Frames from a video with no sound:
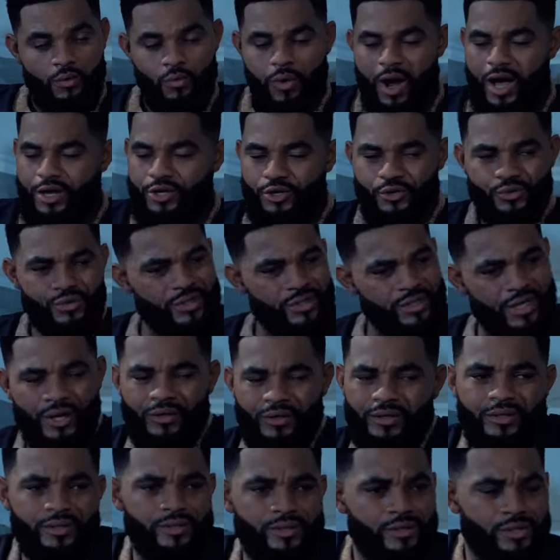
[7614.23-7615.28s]
Why are you
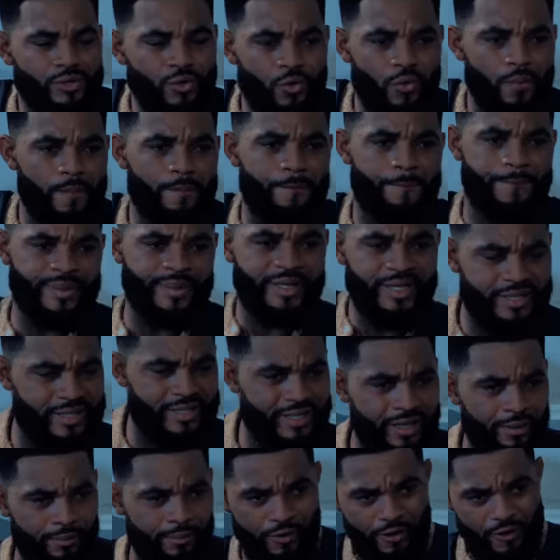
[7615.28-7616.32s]
sounding so
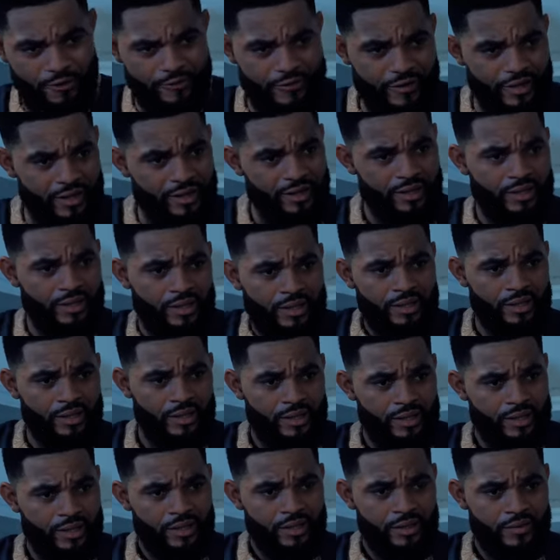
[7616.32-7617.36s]
bitter, mother?
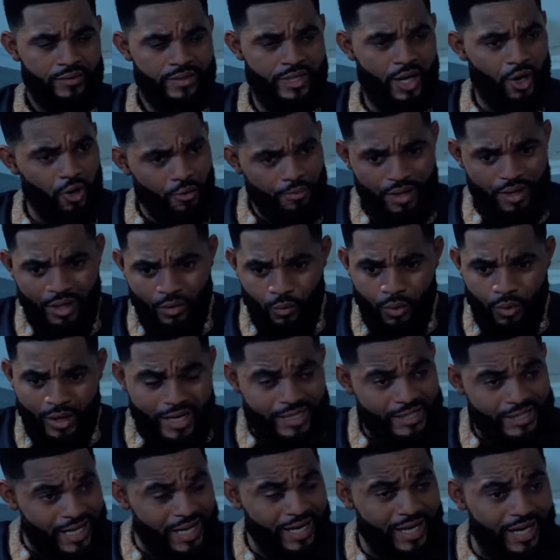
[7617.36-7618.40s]
Tell me, what
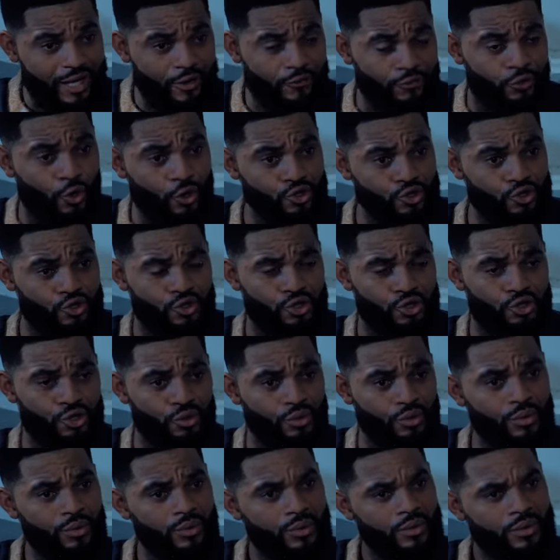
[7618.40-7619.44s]
has that girl done to
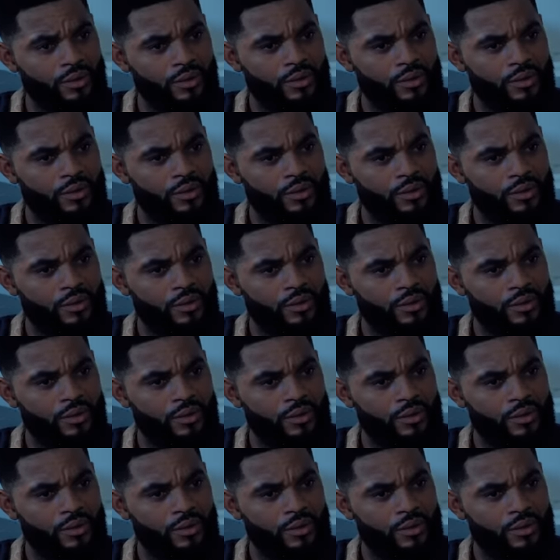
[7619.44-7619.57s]
you?